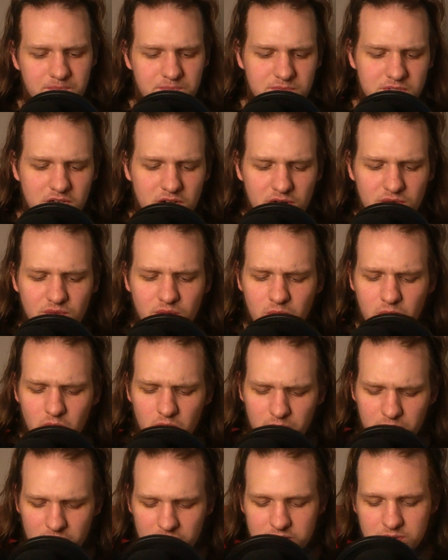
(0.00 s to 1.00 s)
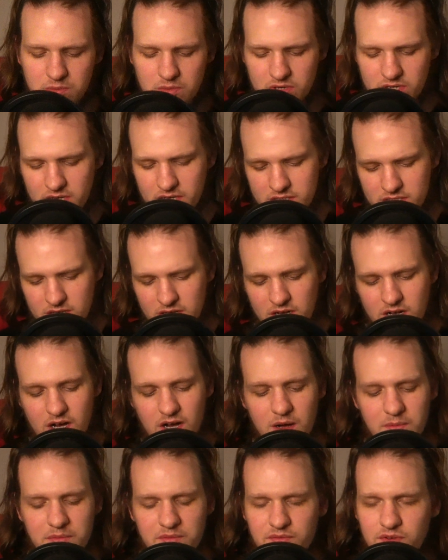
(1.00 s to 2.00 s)
Derek from
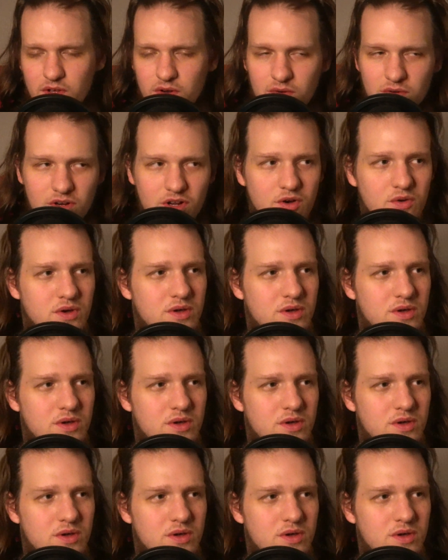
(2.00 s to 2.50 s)
moreplates.com, if you don't know,